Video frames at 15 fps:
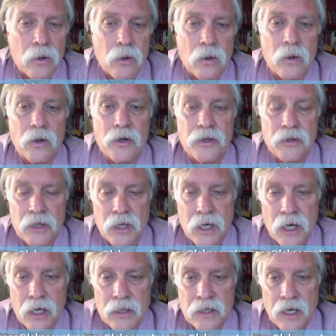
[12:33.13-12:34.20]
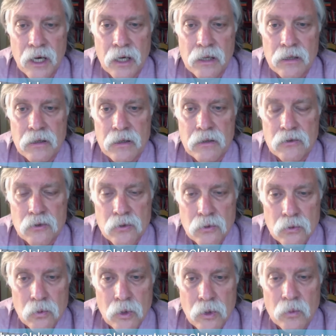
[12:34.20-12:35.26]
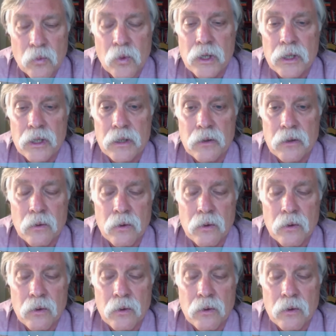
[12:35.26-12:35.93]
or you can contact 211